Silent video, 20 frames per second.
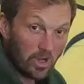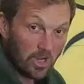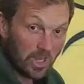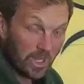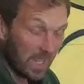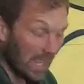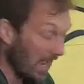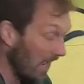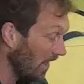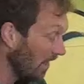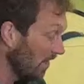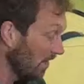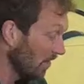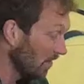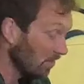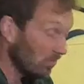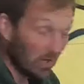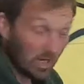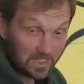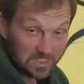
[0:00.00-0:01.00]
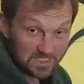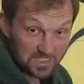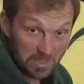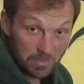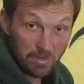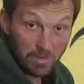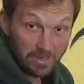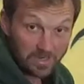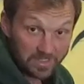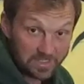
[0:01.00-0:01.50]
going to get the right
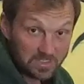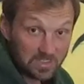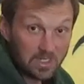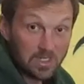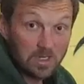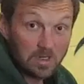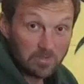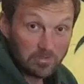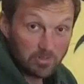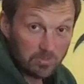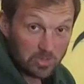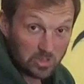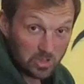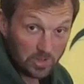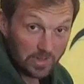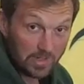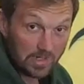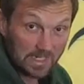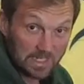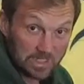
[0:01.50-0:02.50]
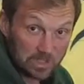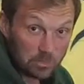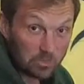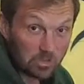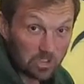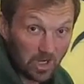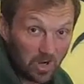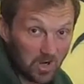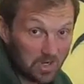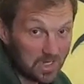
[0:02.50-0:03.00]
stimulus from doing little
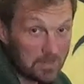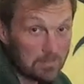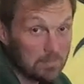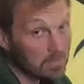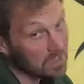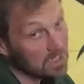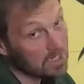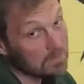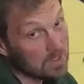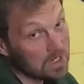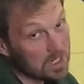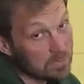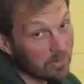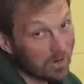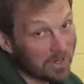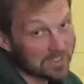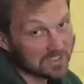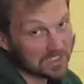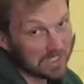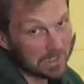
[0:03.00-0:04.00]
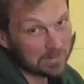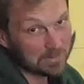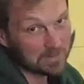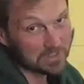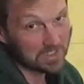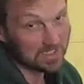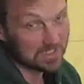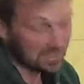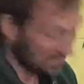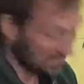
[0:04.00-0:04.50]
tiny mini press-ups.